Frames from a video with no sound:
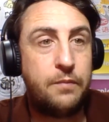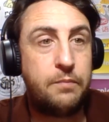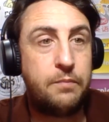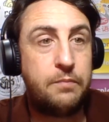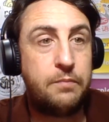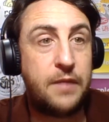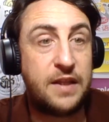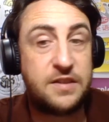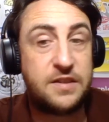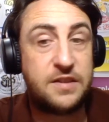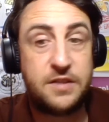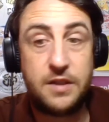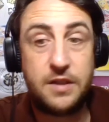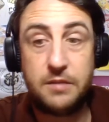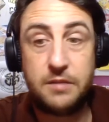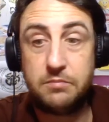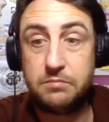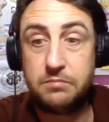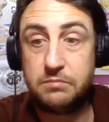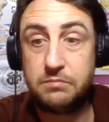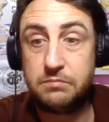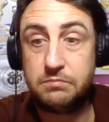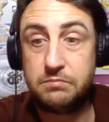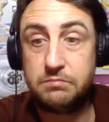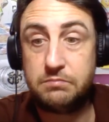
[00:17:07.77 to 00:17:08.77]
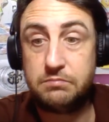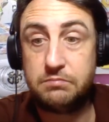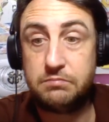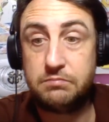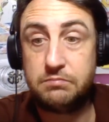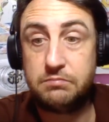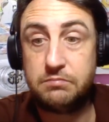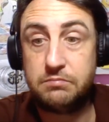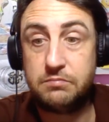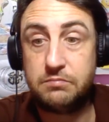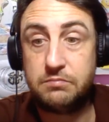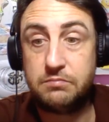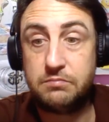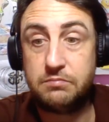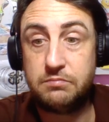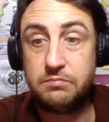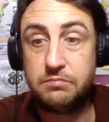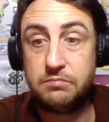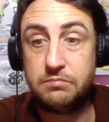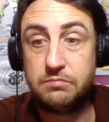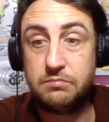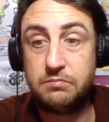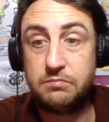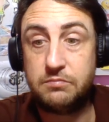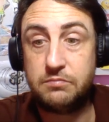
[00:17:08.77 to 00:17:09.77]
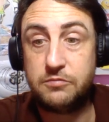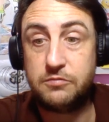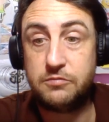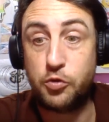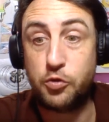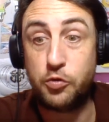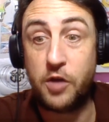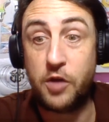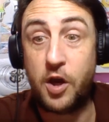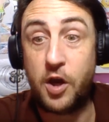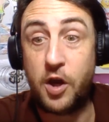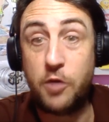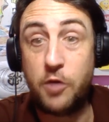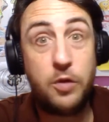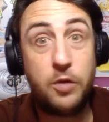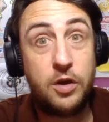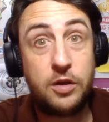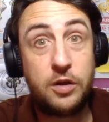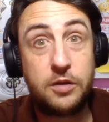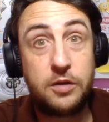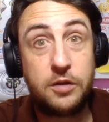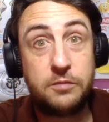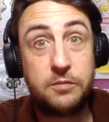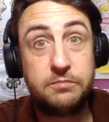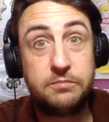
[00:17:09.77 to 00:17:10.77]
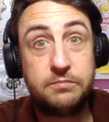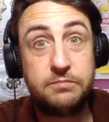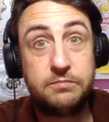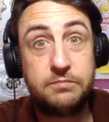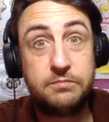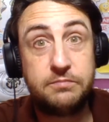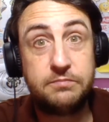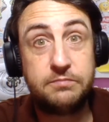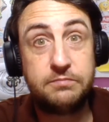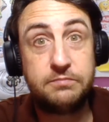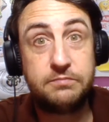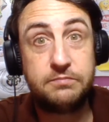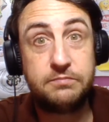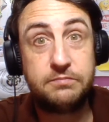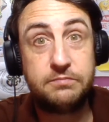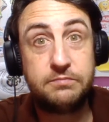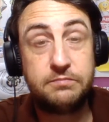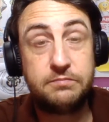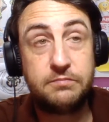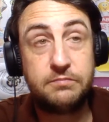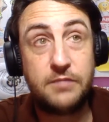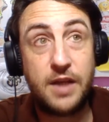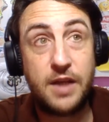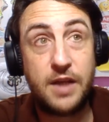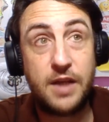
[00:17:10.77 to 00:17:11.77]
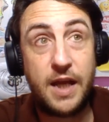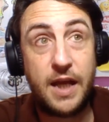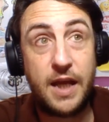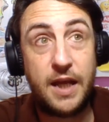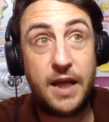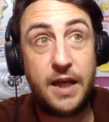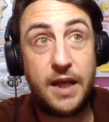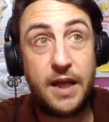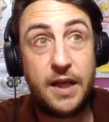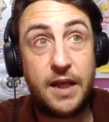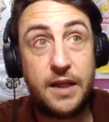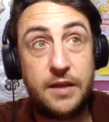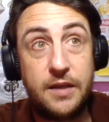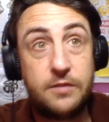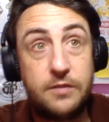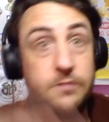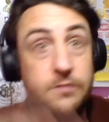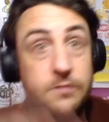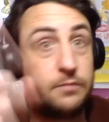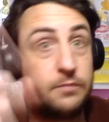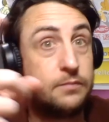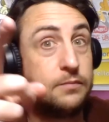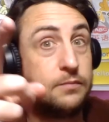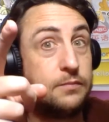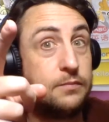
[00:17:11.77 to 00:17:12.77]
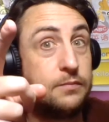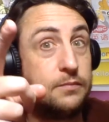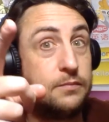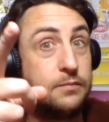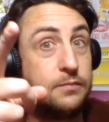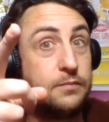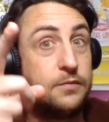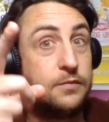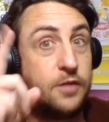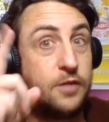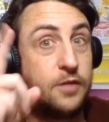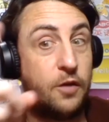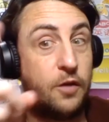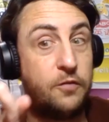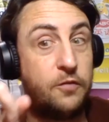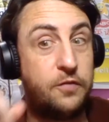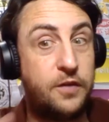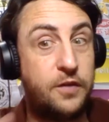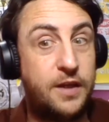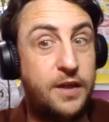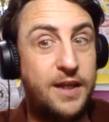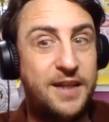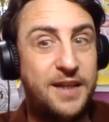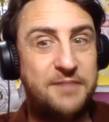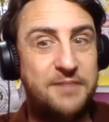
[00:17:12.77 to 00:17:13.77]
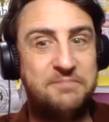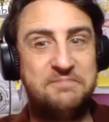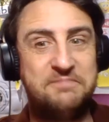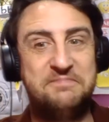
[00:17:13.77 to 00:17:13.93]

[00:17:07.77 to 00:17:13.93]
That's it. Do the homework. And don't forget